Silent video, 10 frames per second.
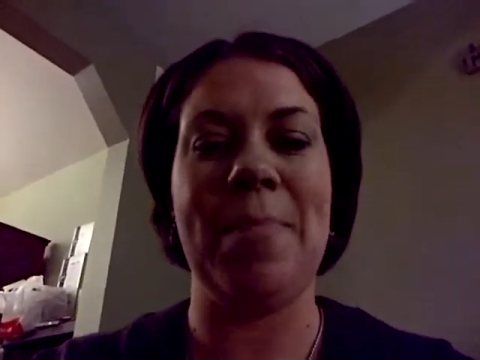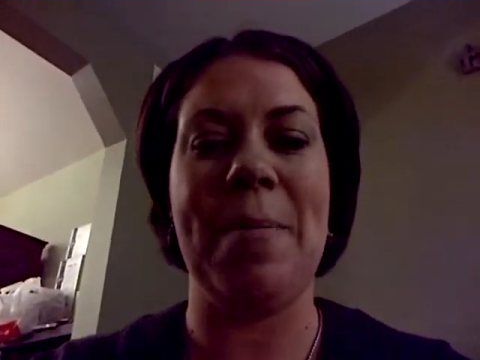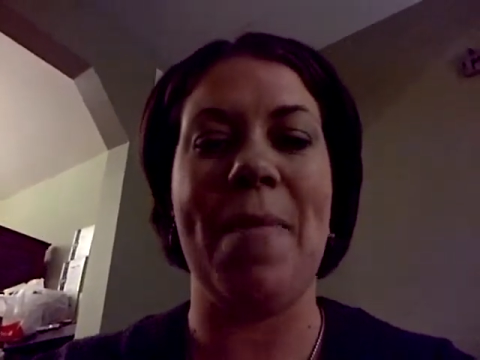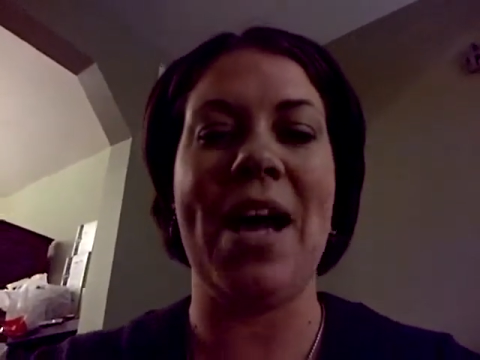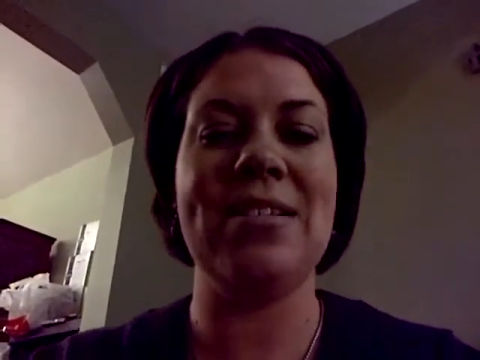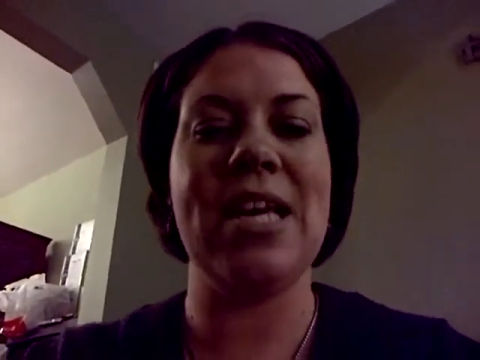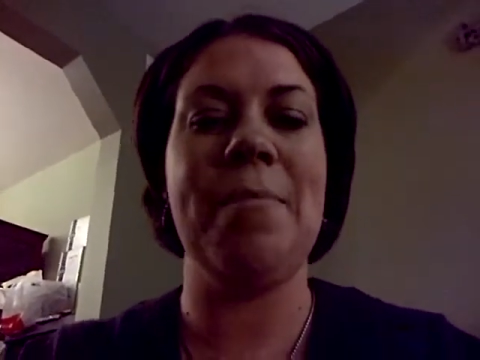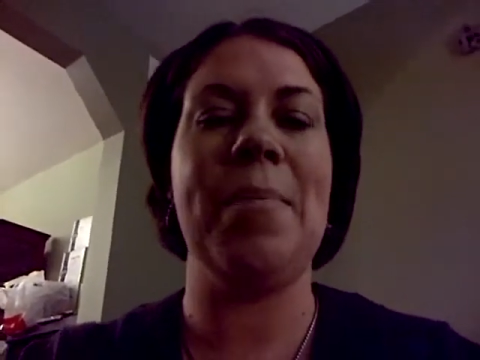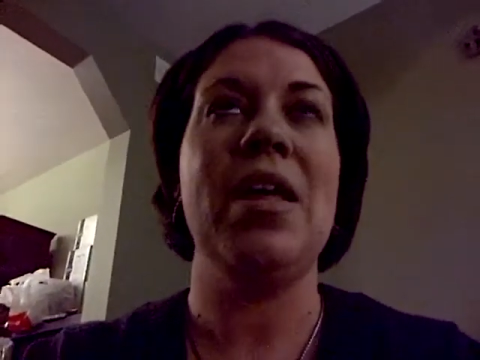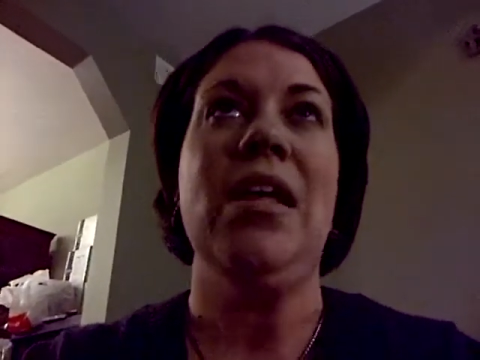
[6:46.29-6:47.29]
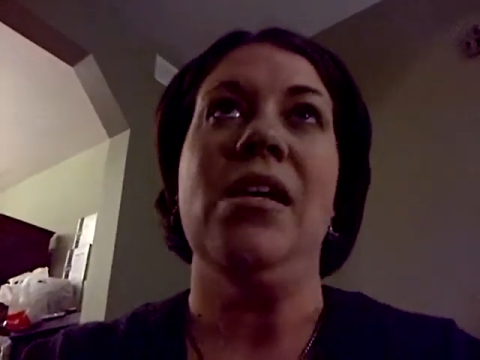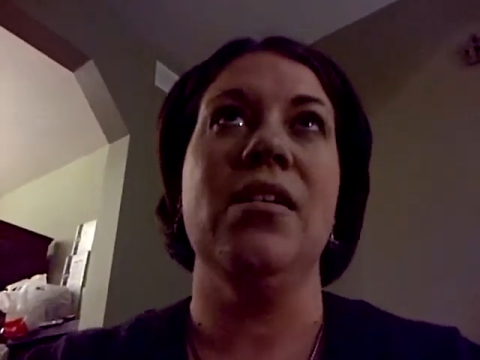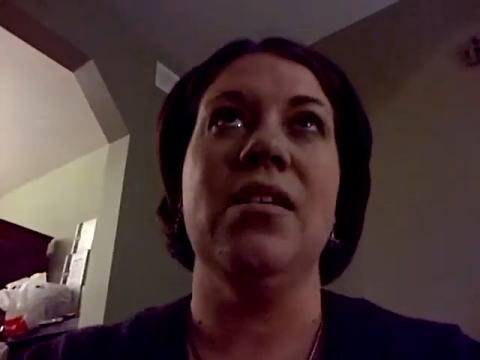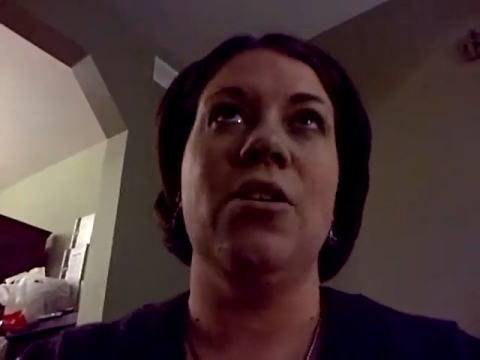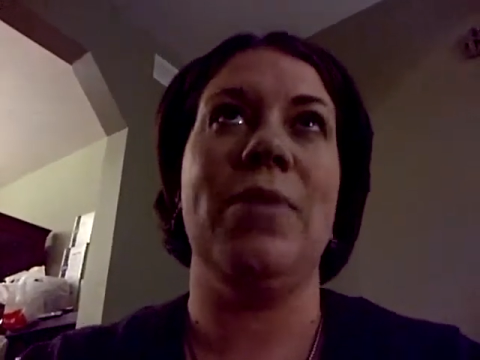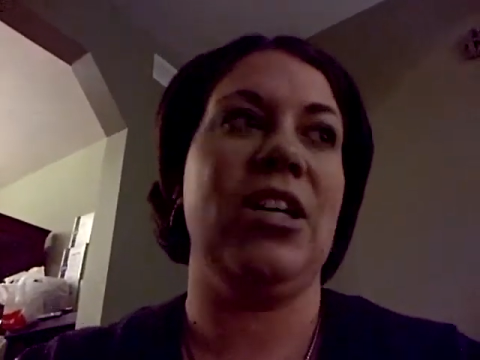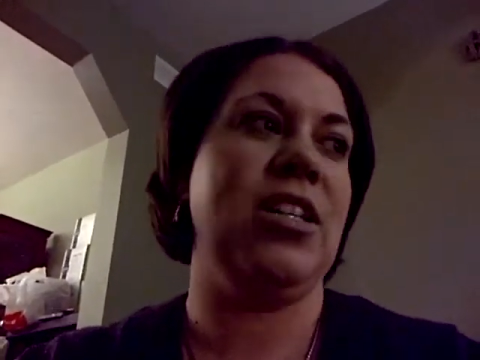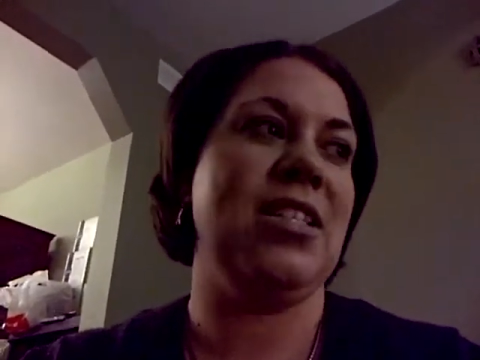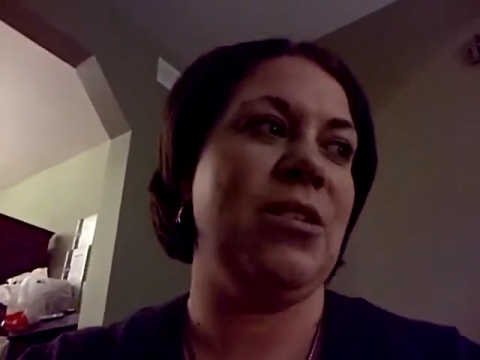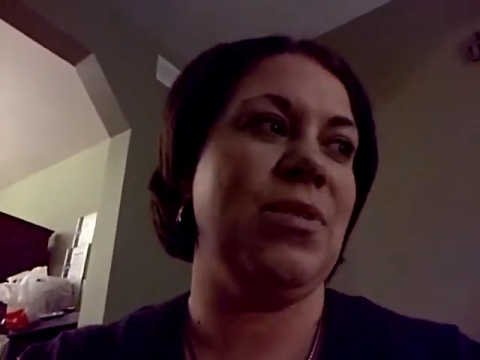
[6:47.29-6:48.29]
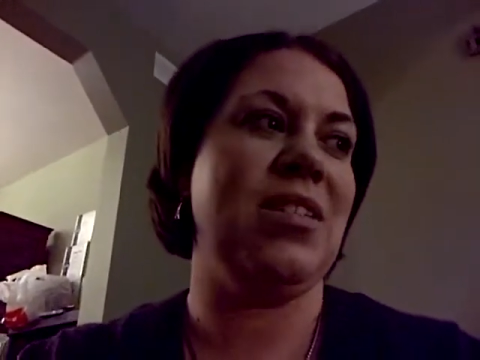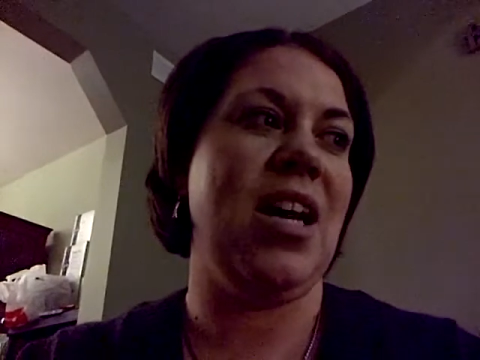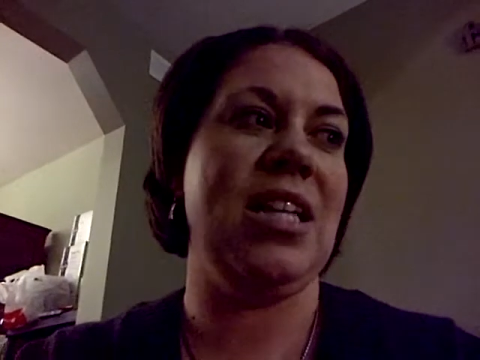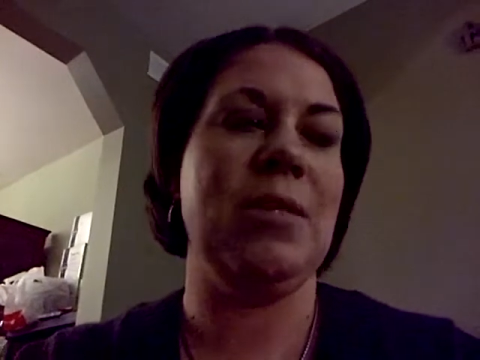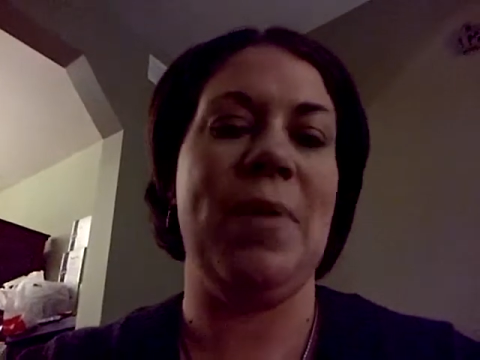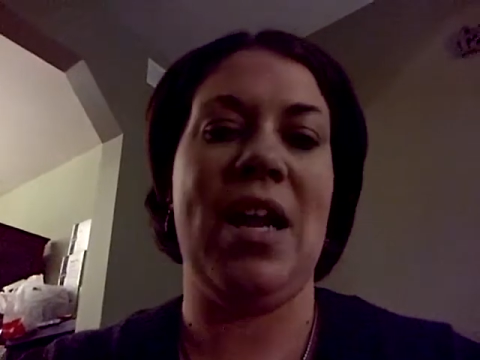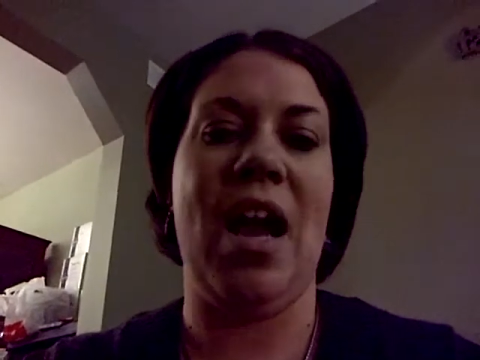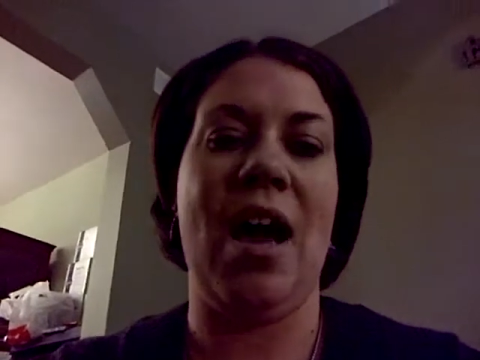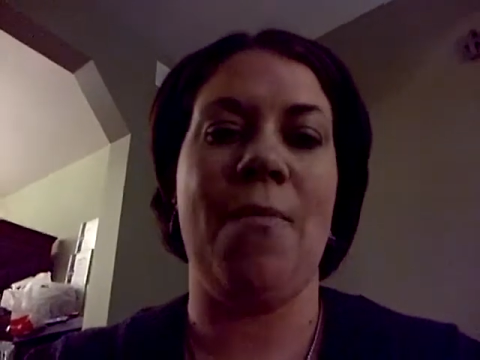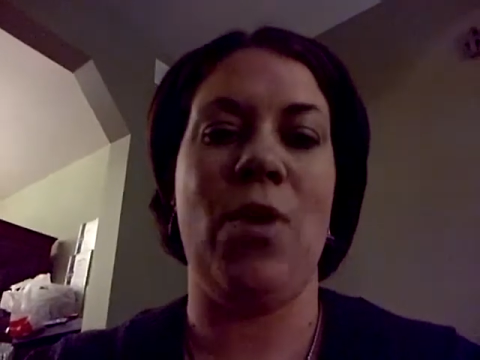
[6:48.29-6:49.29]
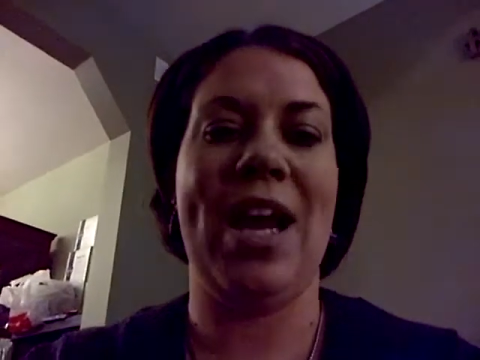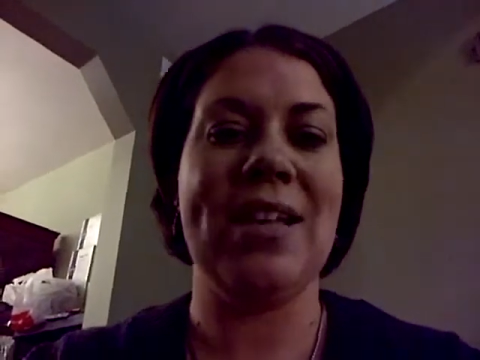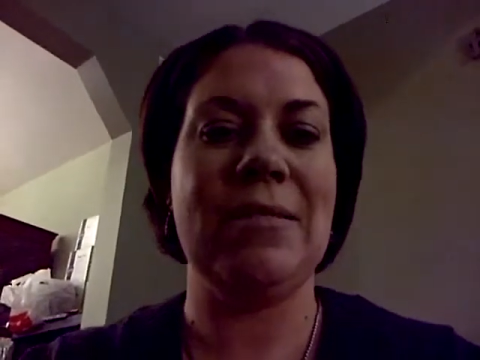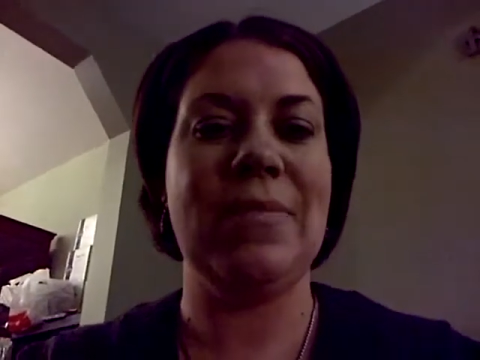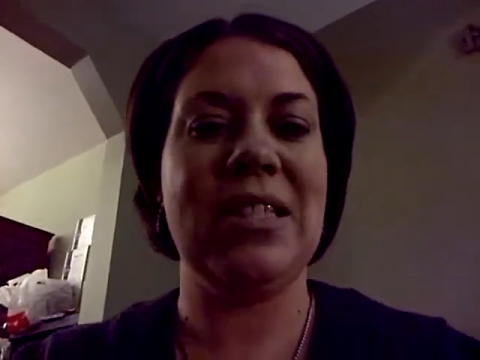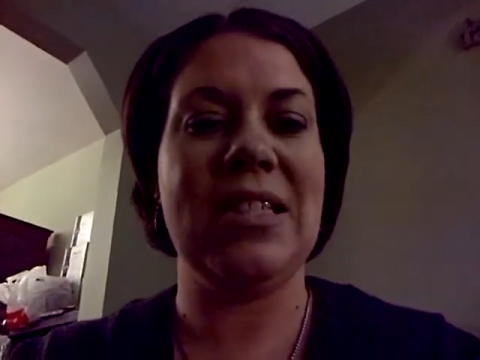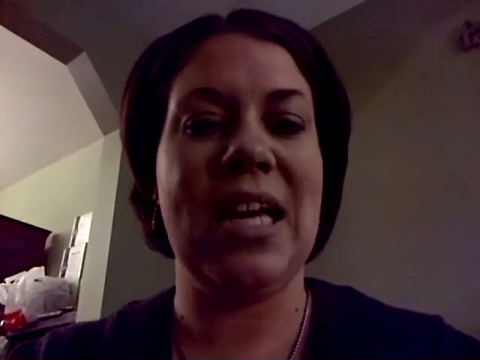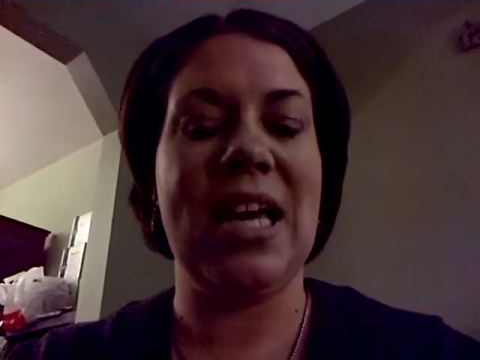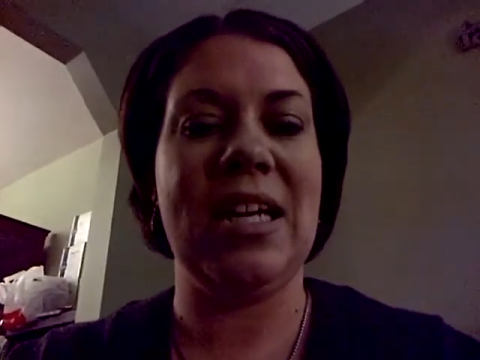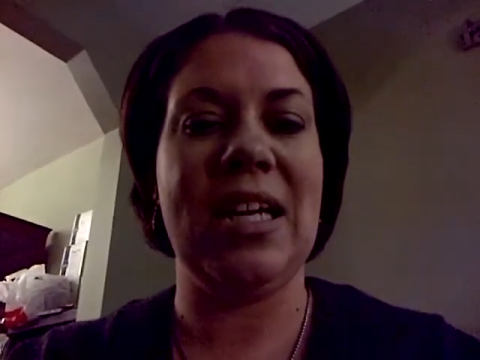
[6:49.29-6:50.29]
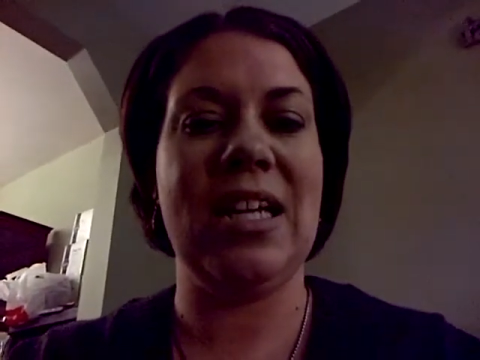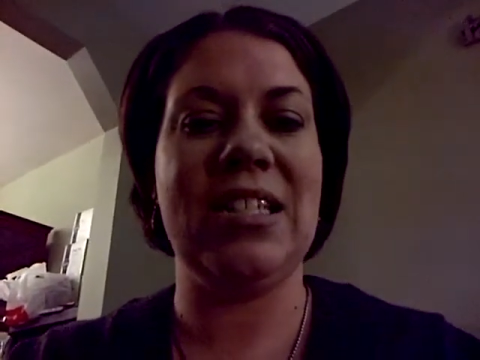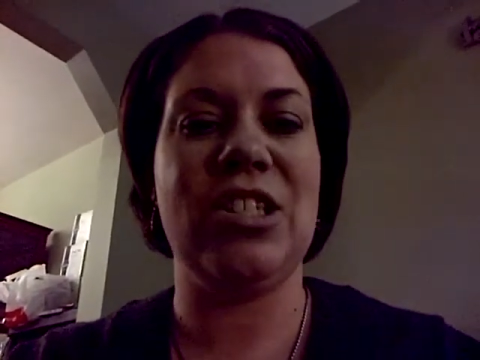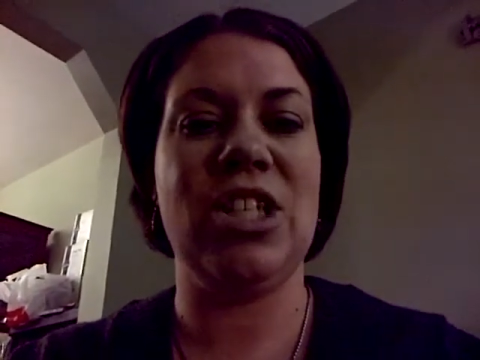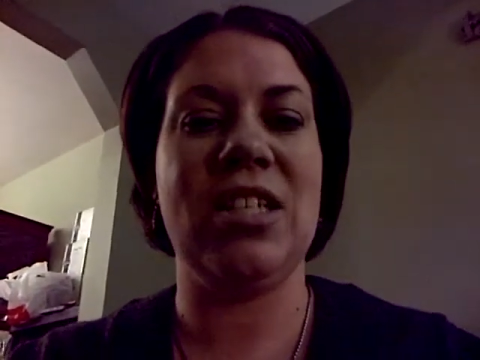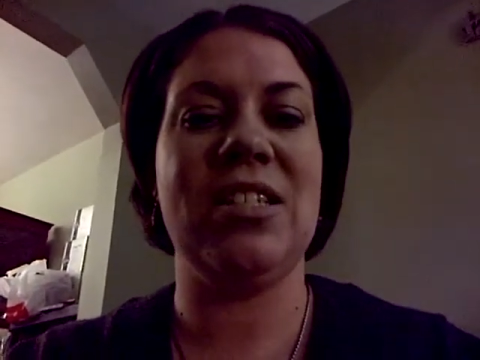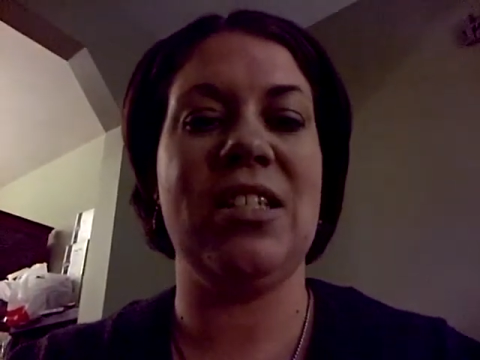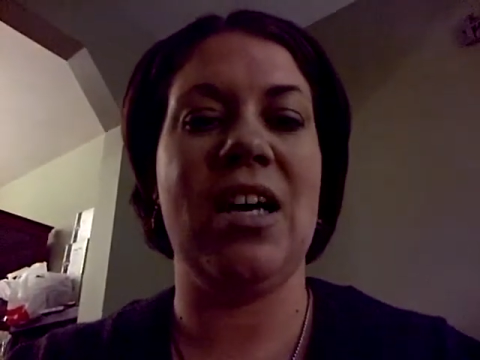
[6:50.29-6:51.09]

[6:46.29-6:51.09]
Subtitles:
But my tip, oh my goodness, there was tons, but what hasn't been said is just